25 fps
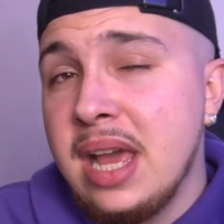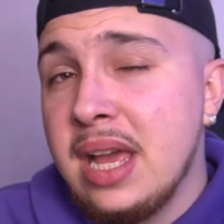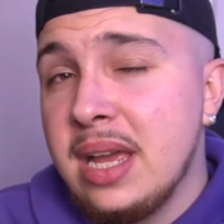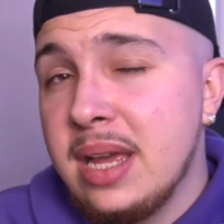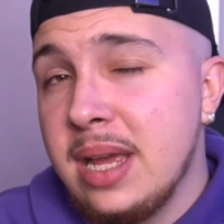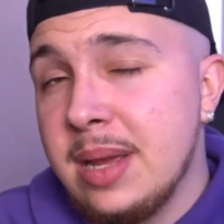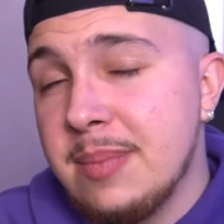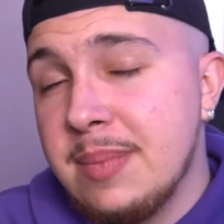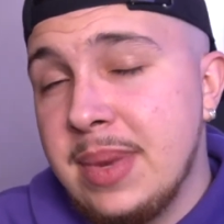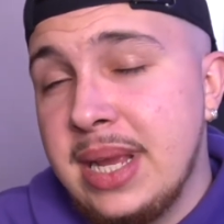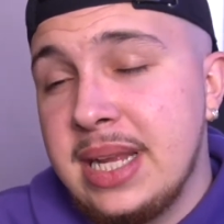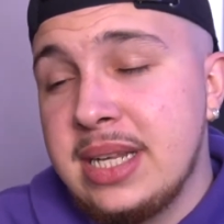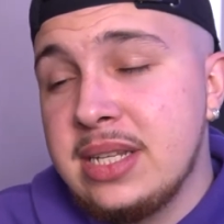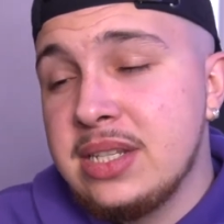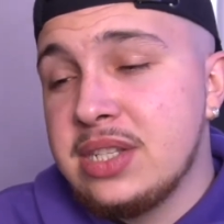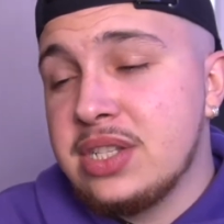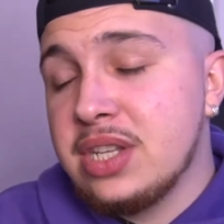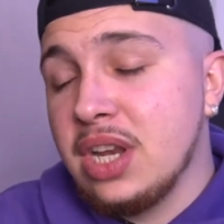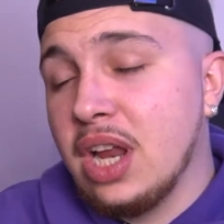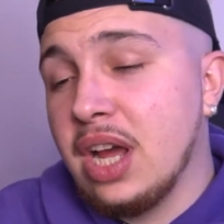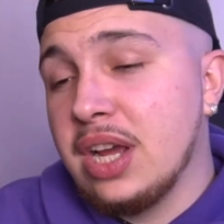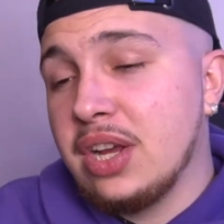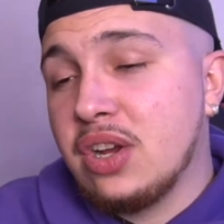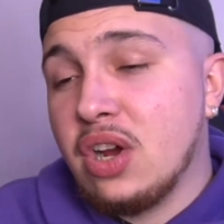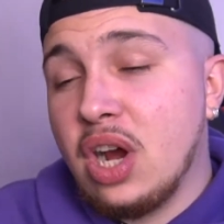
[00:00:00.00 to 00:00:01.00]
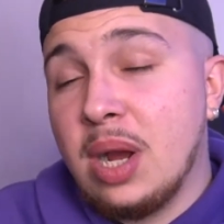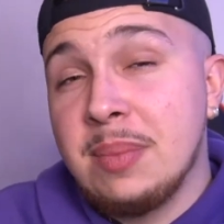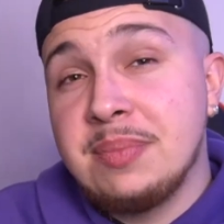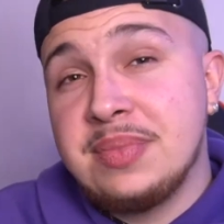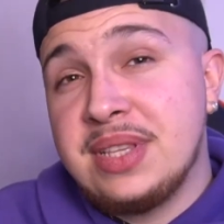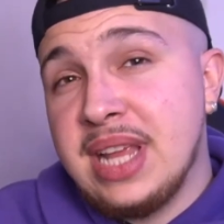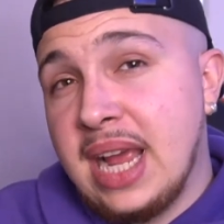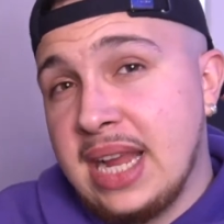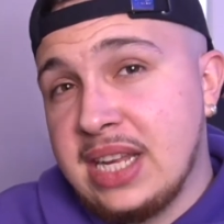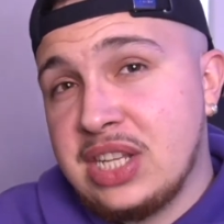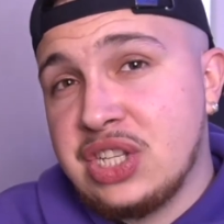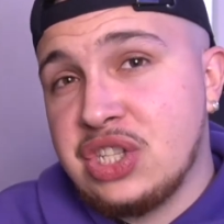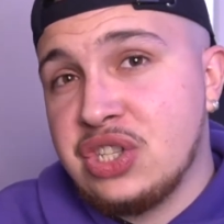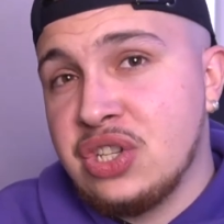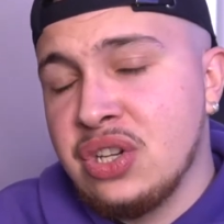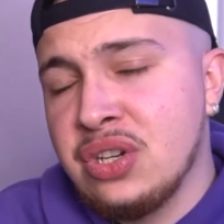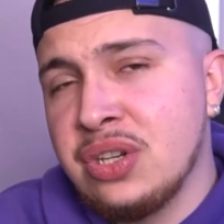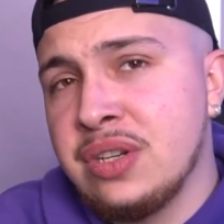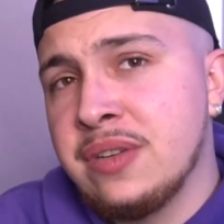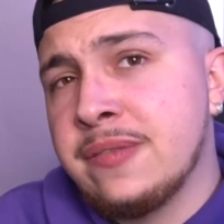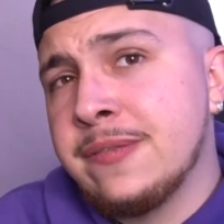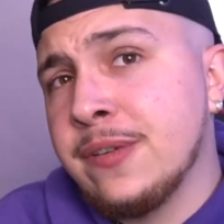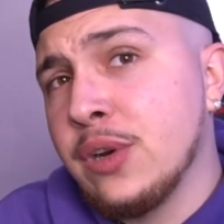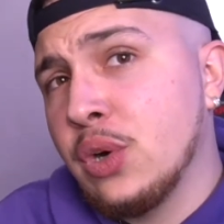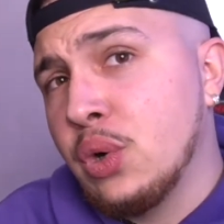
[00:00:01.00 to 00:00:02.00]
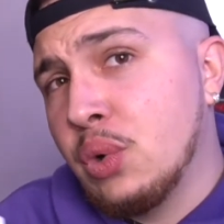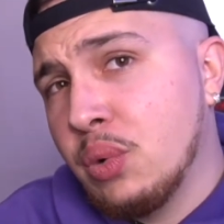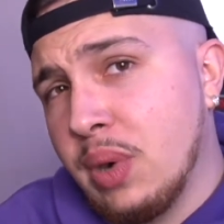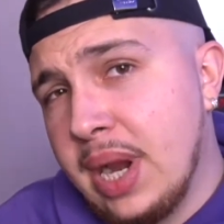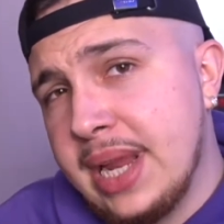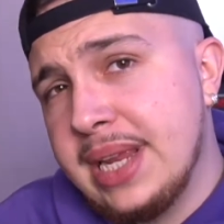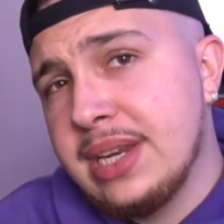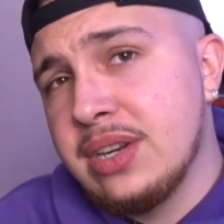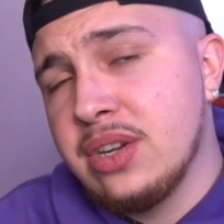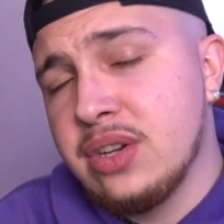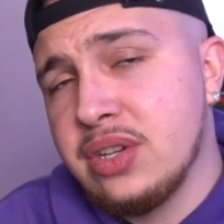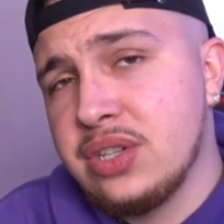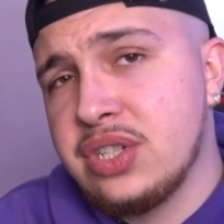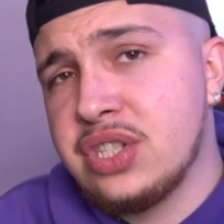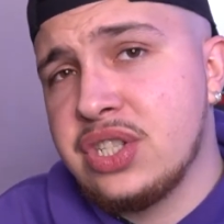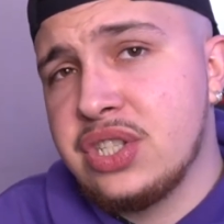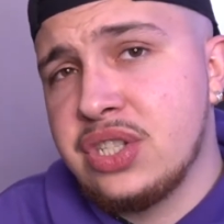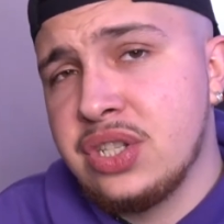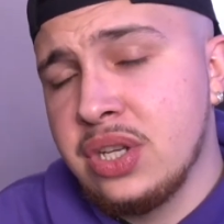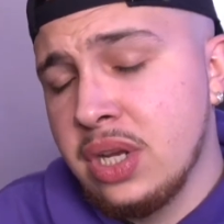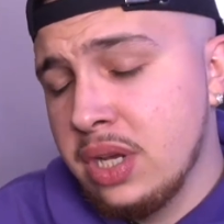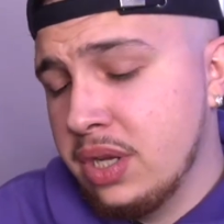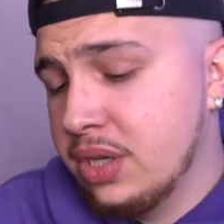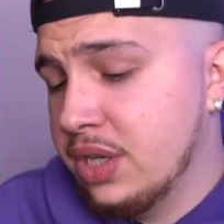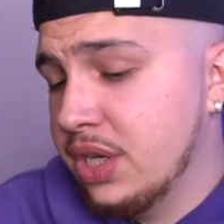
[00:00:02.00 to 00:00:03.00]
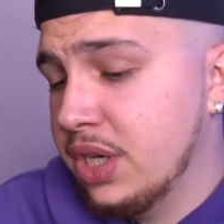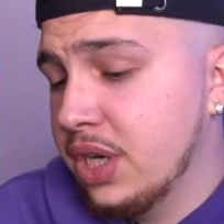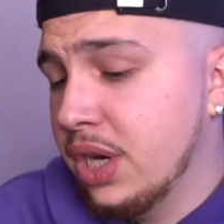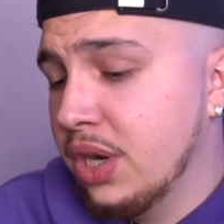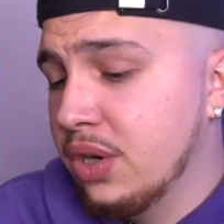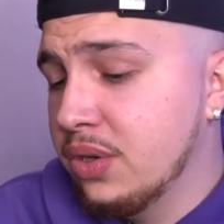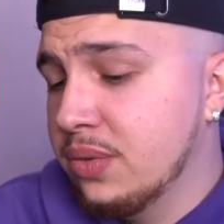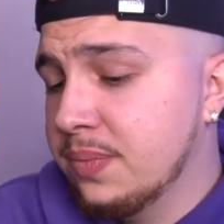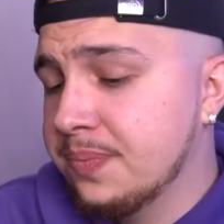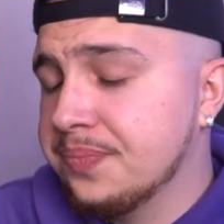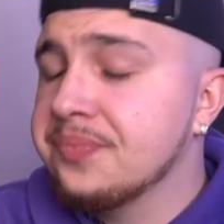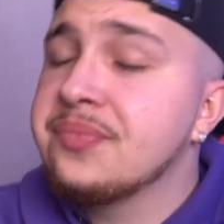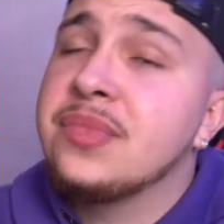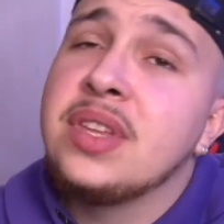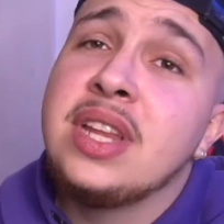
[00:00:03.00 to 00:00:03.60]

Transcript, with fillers: It means like I'm destined for greatness, you know?